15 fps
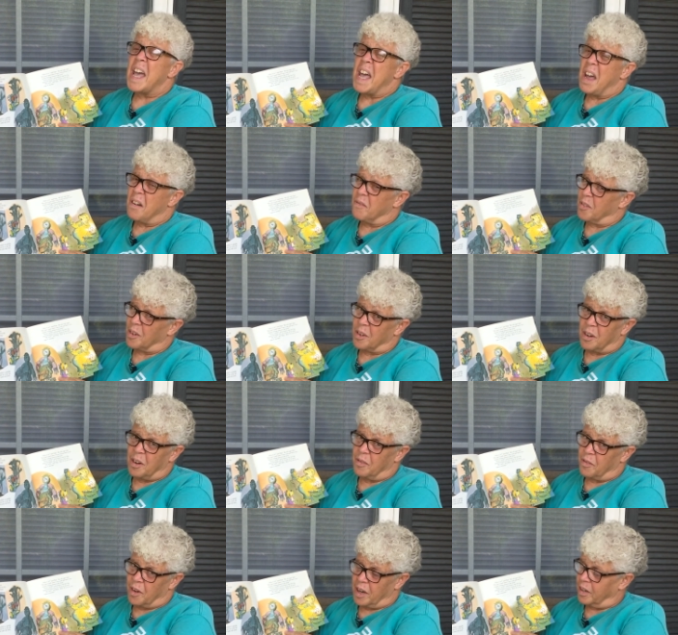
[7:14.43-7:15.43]
ever
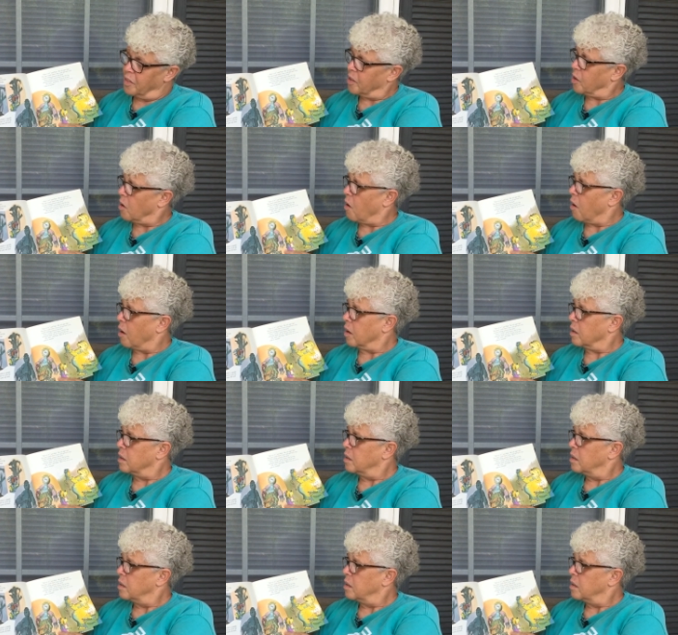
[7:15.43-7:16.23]
afraid of the dark.